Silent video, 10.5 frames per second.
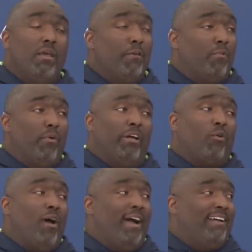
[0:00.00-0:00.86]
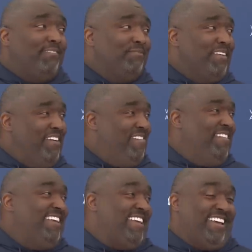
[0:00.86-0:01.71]
Really quiet.
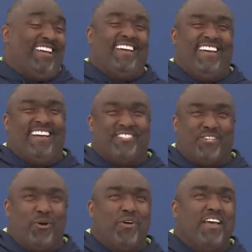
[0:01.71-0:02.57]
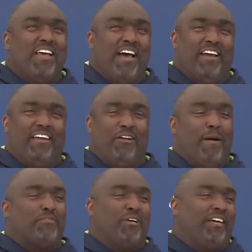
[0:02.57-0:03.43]
So, you know,
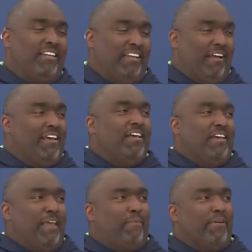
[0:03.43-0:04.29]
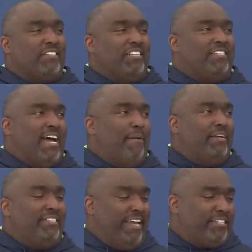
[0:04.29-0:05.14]
I'm sure he puts in the time.
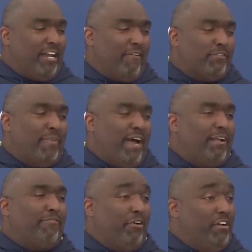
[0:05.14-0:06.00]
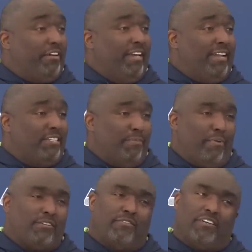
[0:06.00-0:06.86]
He takes care of his body. For a young kid, that's
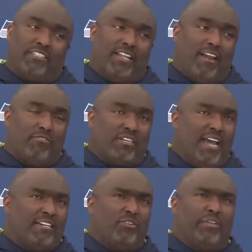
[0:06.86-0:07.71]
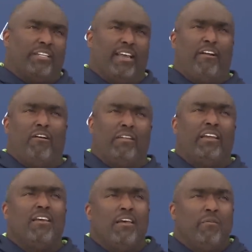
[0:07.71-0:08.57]
impressive because a lot of those guys don't get that early.
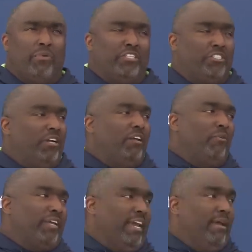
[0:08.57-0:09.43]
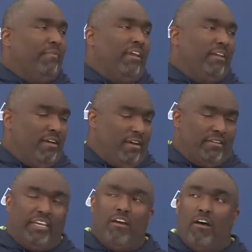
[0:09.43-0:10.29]
But generally with Cam, he and
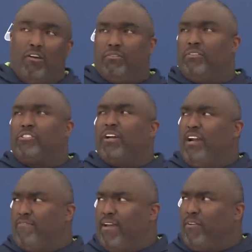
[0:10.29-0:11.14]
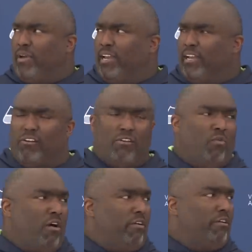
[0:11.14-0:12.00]
D. Hall, they're trying to find a way to get on the
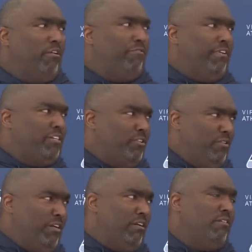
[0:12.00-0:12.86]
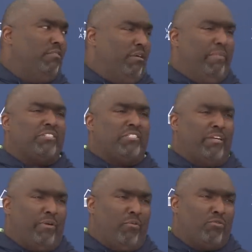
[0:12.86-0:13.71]
water and go fish. So the
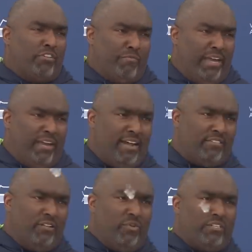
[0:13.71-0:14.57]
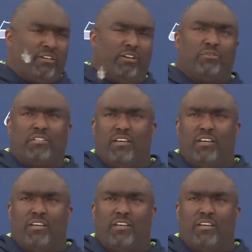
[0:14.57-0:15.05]
Mississippi roots have made it out to the West Coast.